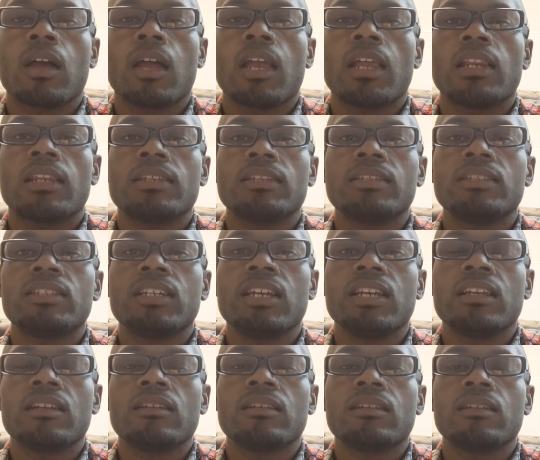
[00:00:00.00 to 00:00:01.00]
a
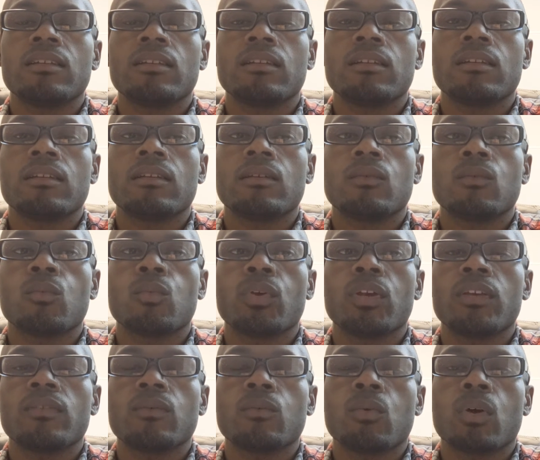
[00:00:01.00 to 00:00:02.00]
legit
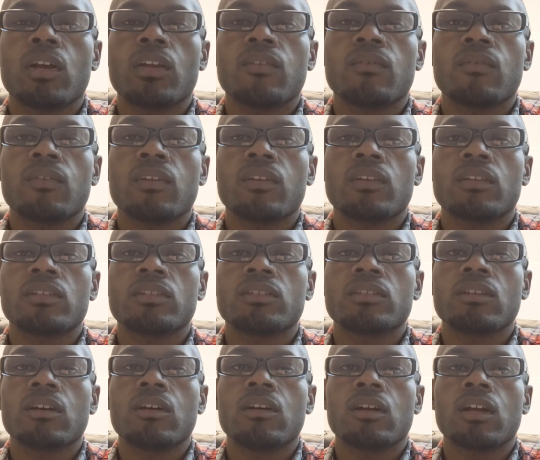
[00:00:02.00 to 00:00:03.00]
reason why you're feeling
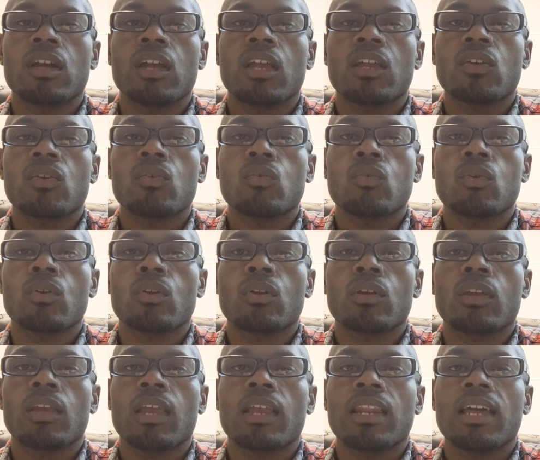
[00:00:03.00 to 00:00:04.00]
stuck and you
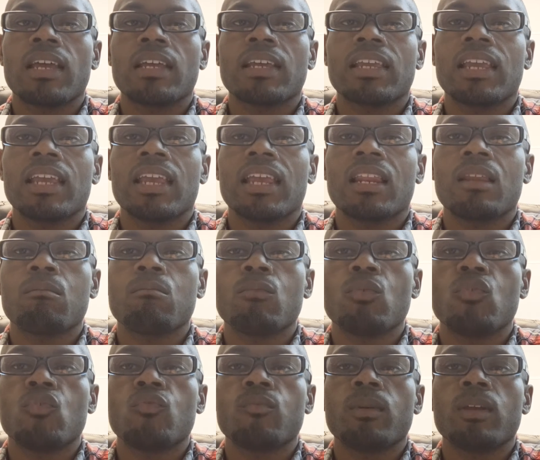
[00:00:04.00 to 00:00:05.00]
cannot get any
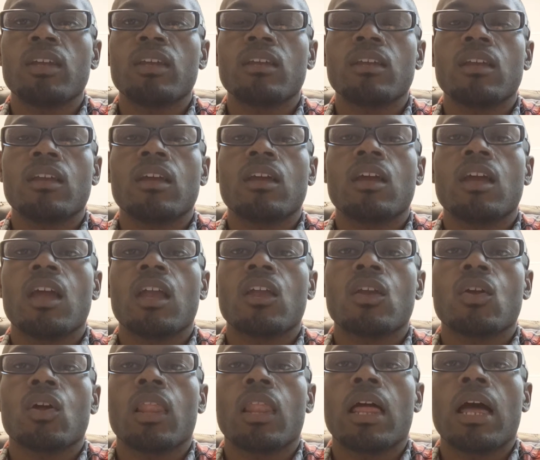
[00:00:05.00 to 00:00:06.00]
movement in
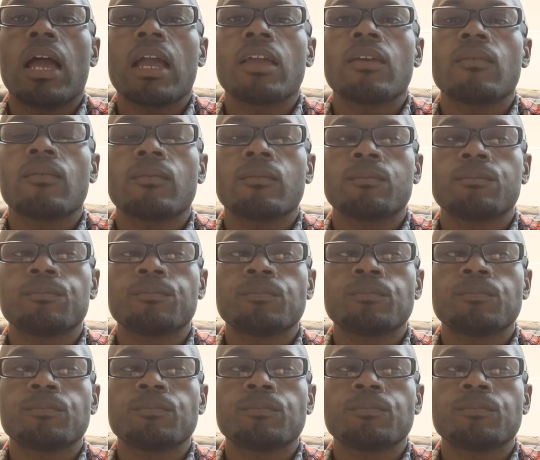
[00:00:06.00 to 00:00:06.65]
your life,